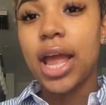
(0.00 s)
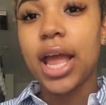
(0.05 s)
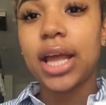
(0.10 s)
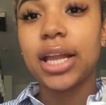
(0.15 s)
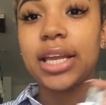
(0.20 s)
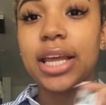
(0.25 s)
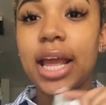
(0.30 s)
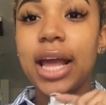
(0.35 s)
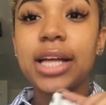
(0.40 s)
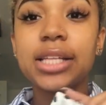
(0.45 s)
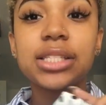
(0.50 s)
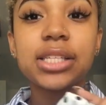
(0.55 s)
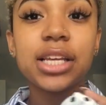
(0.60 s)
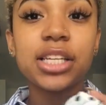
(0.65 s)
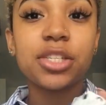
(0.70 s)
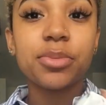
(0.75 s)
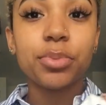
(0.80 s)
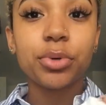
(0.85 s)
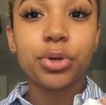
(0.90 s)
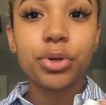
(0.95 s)
And yeah, it
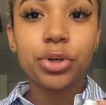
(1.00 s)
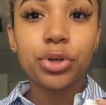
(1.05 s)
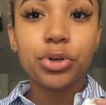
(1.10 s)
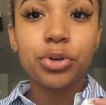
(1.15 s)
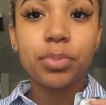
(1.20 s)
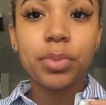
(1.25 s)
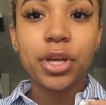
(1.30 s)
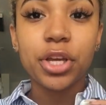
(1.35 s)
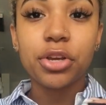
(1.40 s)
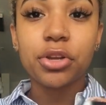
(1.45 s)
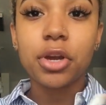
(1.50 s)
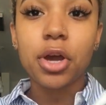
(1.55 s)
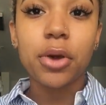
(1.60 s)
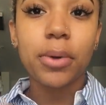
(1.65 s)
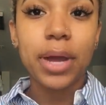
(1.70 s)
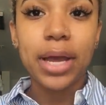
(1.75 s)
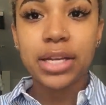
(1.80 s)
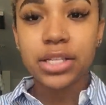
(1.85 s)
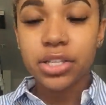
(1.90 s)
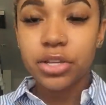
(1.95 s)
says Boohoo, but you know
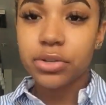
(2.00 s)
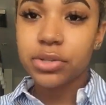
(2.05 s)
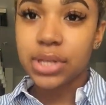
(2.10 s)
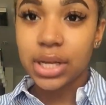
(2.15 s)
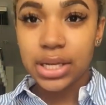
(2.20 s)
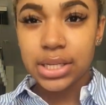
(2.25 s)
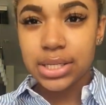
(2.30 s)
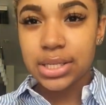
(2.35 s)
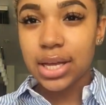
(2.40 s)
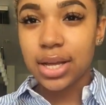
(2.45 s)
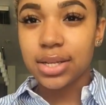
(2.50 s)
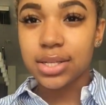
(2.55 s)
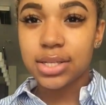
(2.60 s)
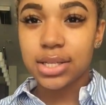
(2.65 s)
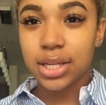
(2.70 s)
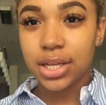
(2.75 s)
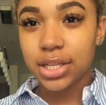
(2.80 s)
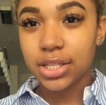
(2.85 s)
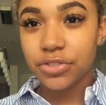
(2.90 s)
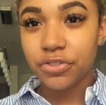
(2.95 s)
ASOS like sells
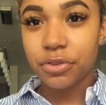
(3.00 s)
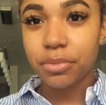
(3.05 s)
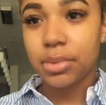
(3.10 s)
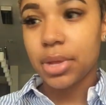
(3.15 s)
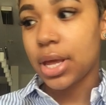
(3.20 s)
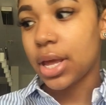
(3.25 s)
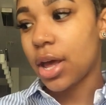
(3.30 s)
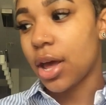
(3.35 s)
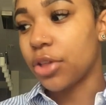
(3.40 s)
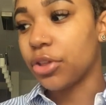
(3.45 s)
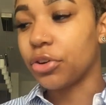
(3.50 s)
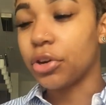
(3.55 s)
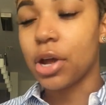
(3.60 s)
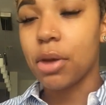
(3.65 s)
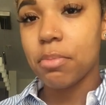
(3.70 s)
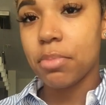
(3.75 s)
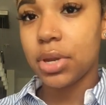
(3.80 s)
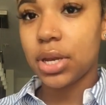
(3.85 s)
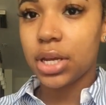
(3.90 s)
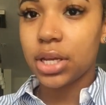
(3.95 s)
things from like other
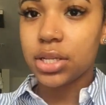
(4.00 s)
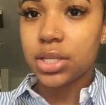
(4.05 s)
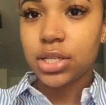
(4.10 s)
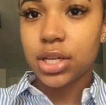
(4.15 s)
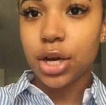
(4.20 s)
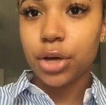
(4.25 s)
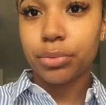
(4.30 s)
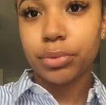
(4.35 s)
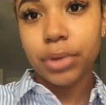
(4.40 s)
companies, so